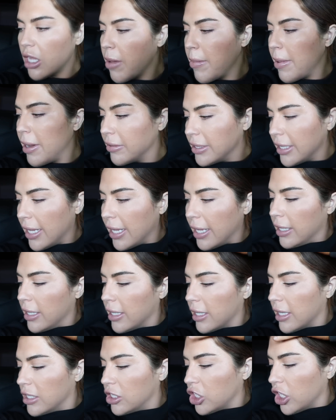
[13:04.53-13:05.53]
about to head
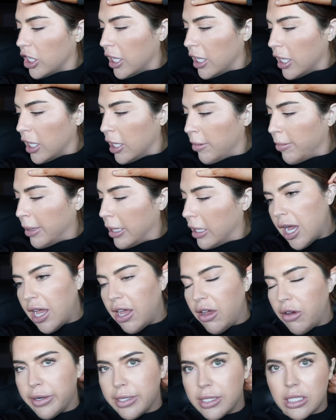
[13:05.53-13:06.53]
into the gym.
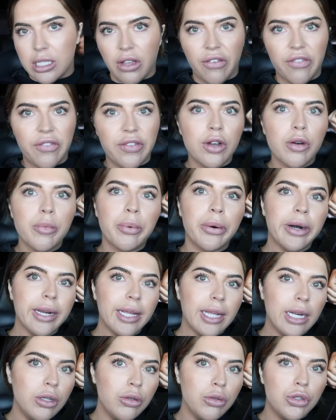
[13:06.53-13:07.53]
I honestly feel
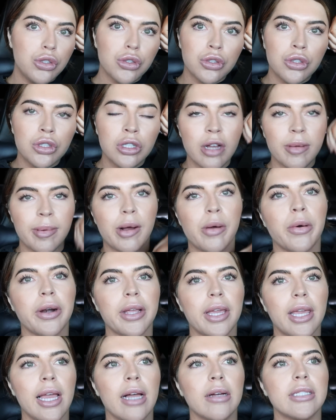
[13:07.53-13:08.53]
pretty neutral about
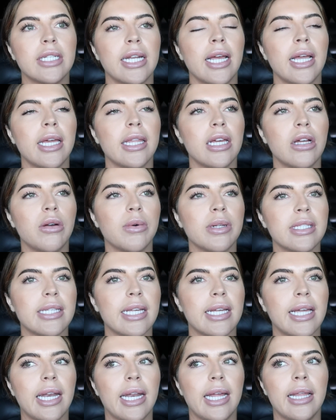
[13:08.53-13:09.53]
working out today. I think once
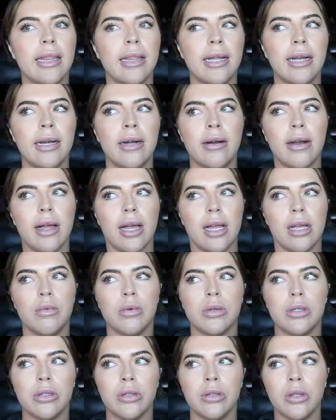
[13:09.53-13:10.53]
I get in there, I
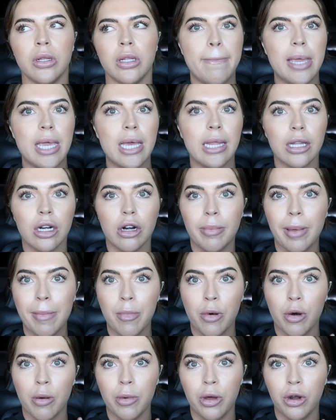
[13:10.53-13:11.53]
will be a little bit
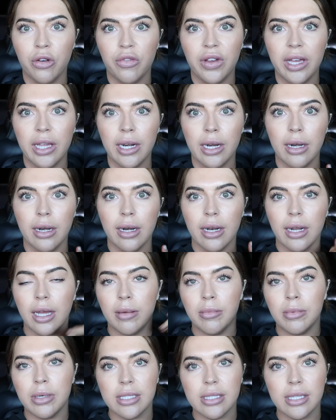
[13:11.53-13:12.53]
more motivated.
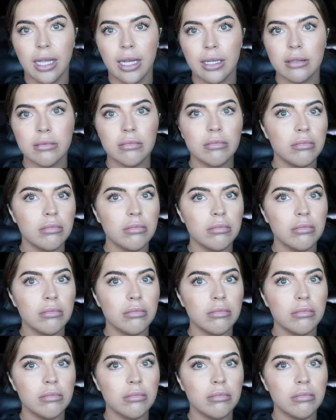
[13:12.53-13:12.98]
I'm just like,